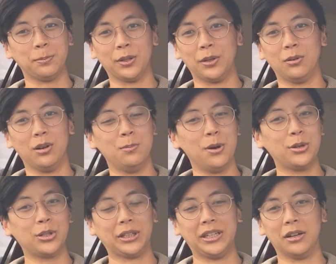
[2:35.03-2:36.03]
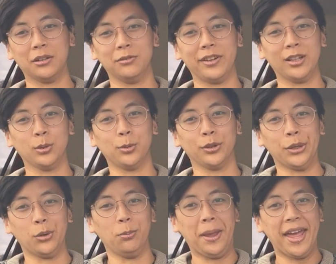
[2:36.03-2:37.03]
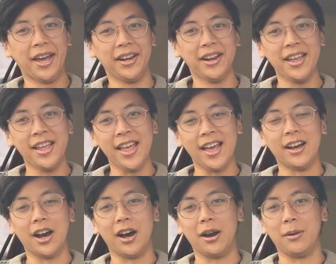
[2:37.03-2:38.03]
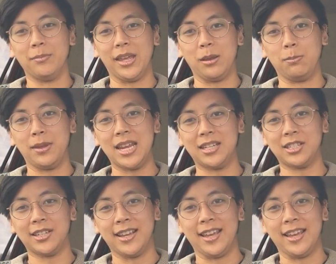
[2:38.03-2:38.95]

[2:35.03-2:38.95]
little emotionally unavailable little man. They meet,